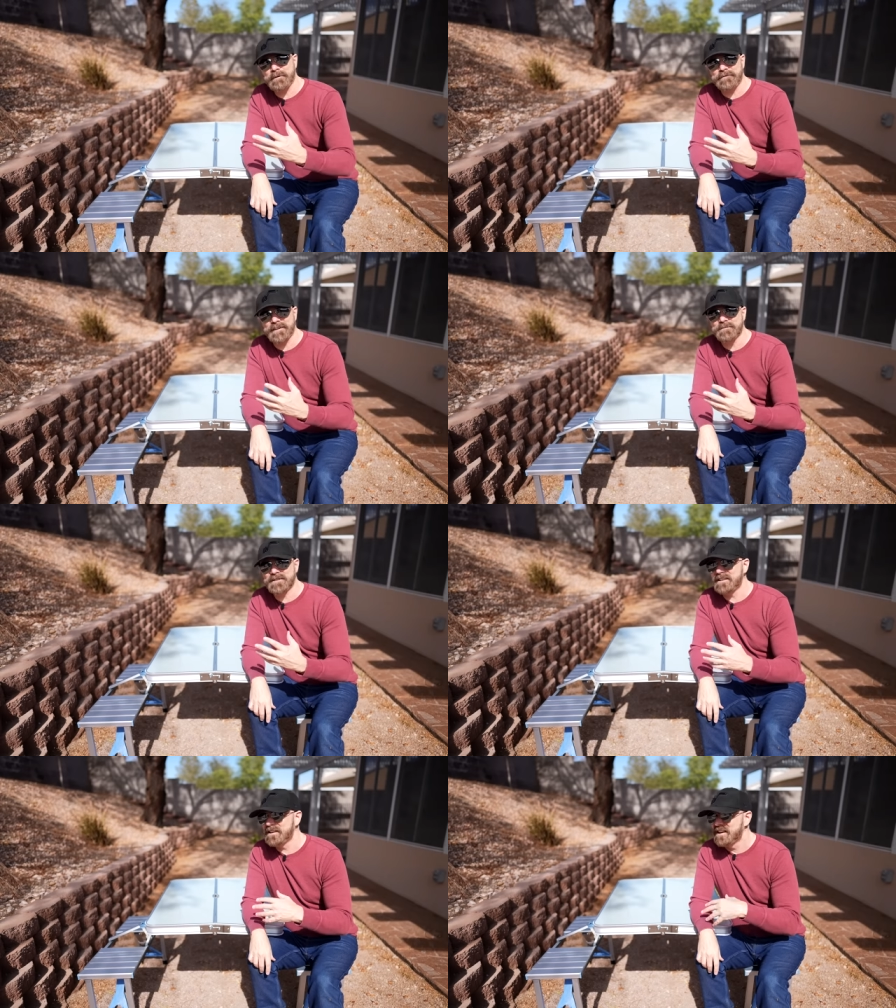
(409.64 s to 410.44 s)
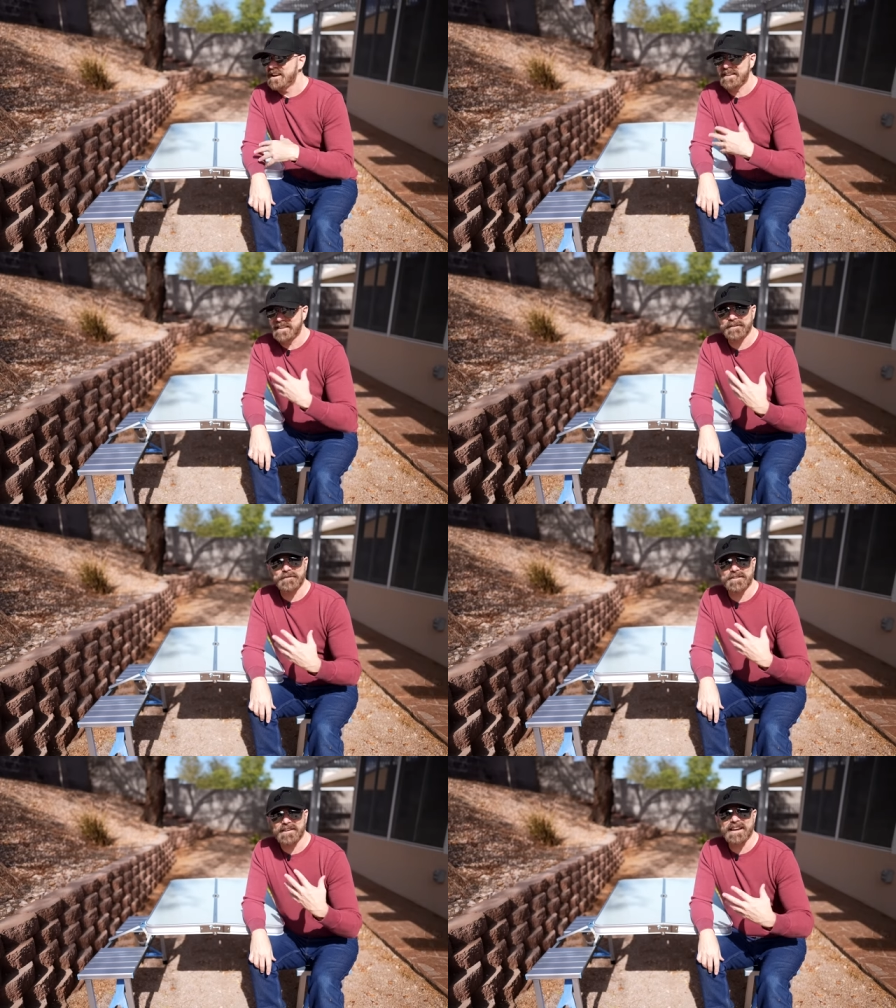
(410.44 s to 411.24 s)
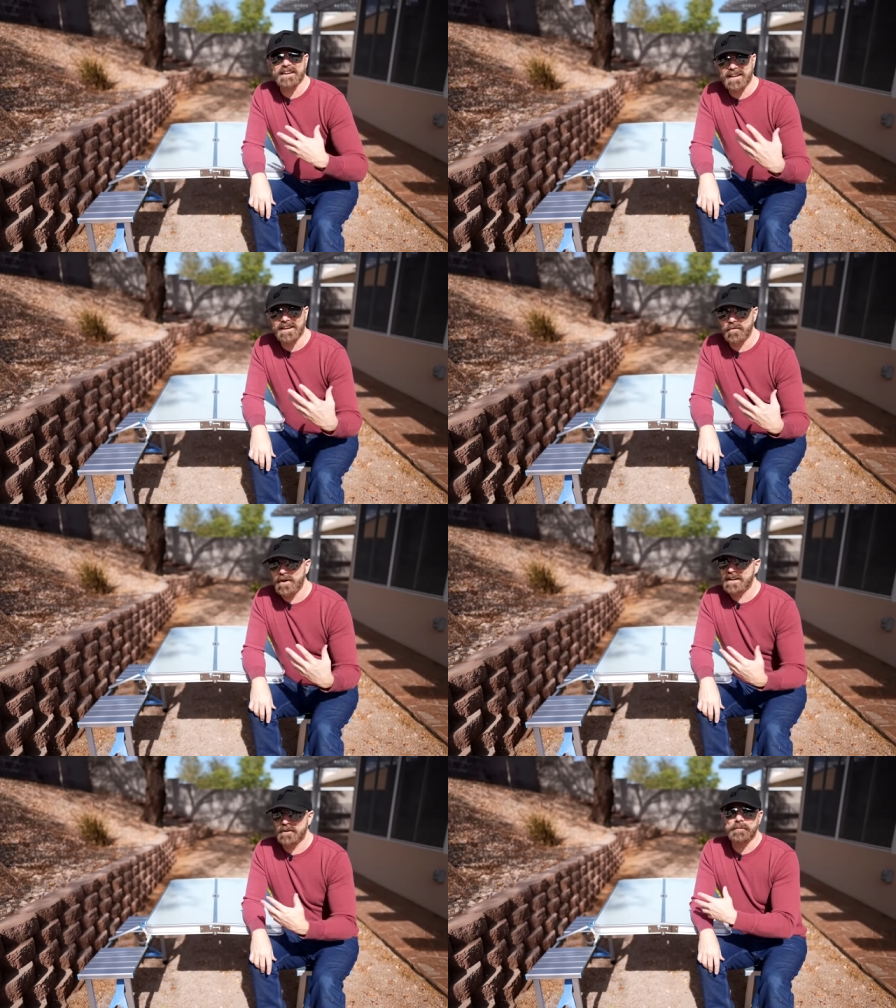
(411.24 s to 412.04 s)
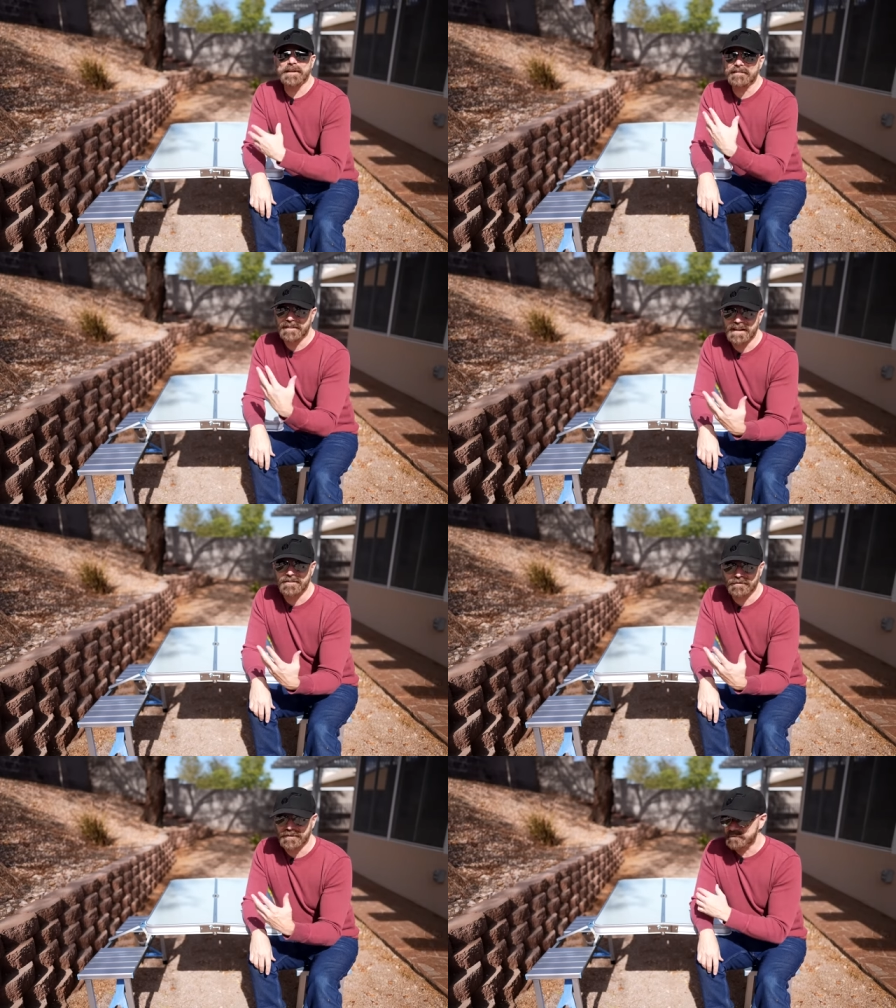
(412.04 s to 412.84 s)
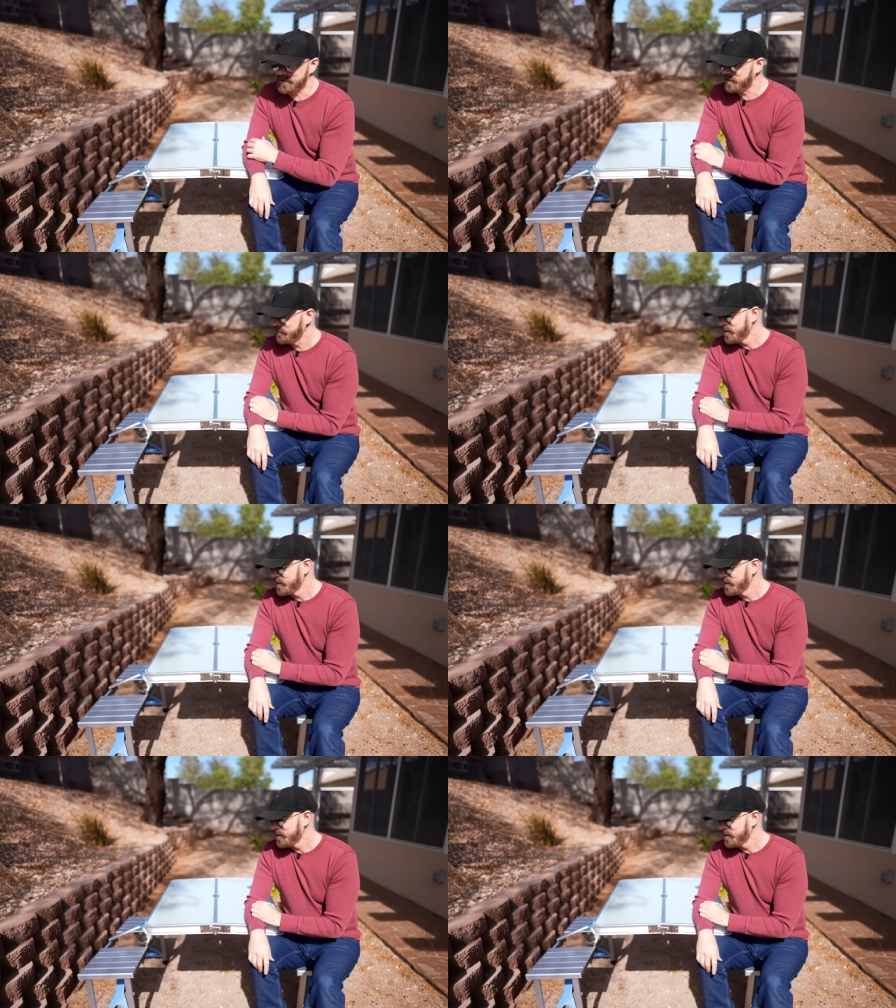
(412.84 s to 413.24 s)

bit flimsy. I think if you start adding a lot of weight, it'll be even extra flimsy.